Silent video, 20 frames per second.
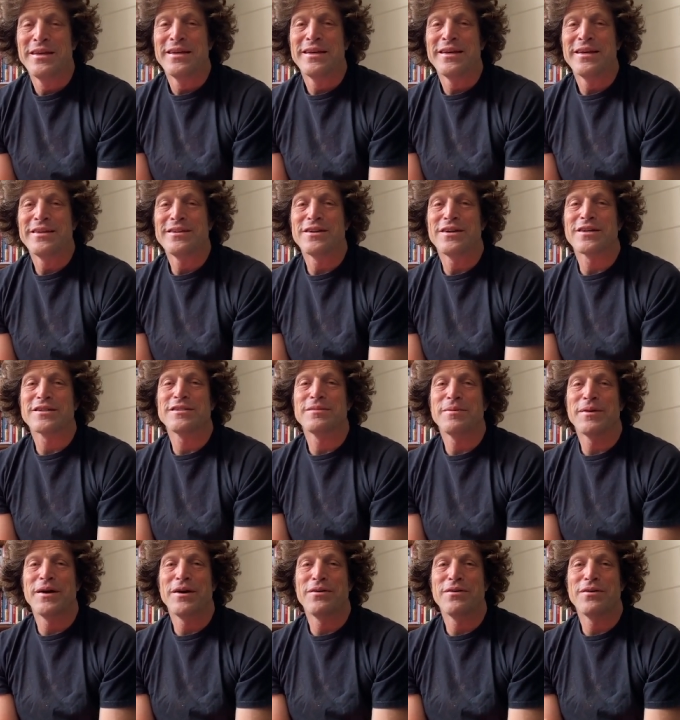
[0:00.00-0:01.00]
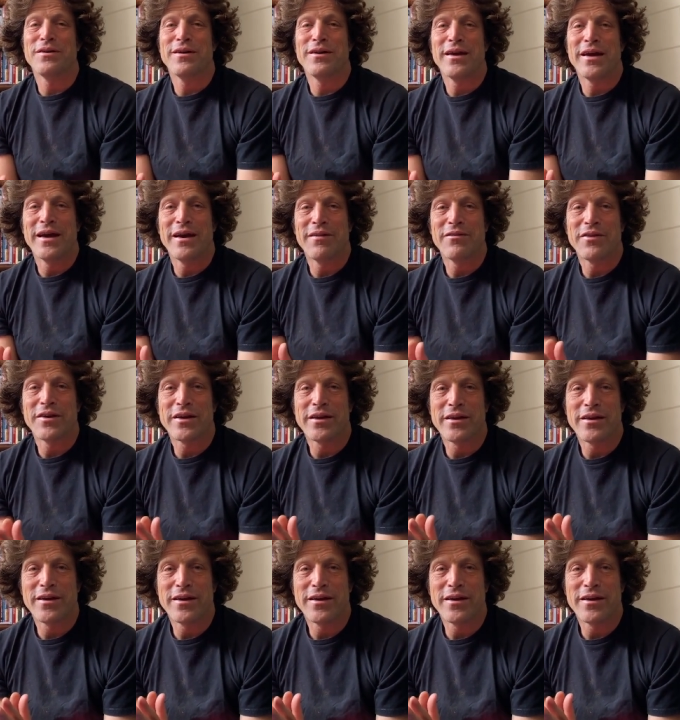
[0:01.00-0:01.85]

He talks about having